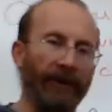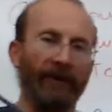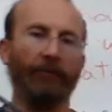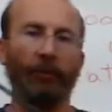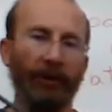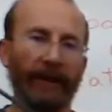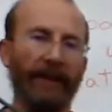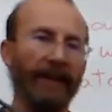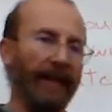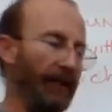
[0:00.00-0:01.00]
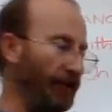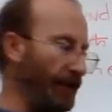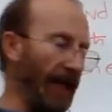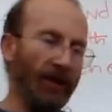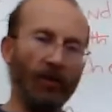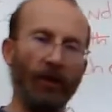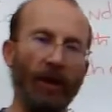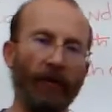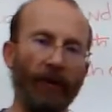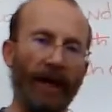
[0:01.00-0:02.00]
and this pulley is attached to
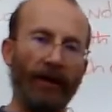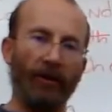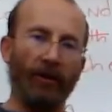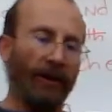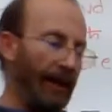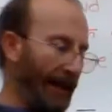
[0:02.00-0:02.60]
another anchor.